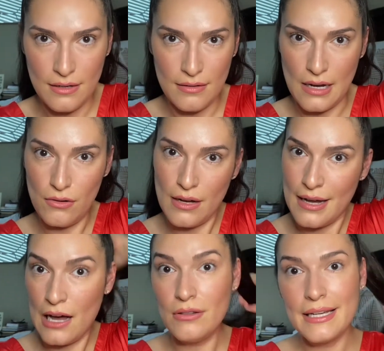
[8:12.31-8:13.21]

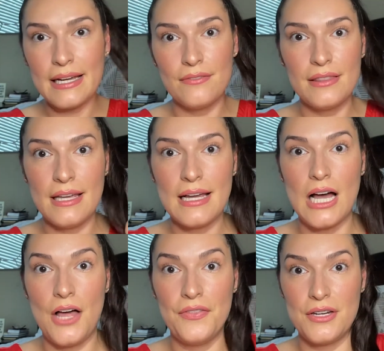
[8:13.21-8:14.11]
I'll link everything
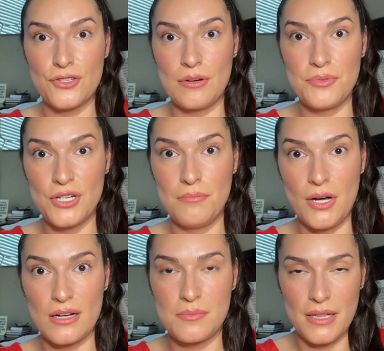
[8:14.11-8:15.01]
on the description
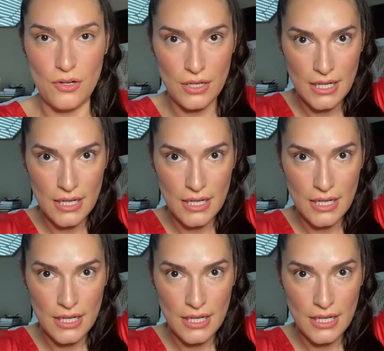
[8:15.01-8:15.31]
box below.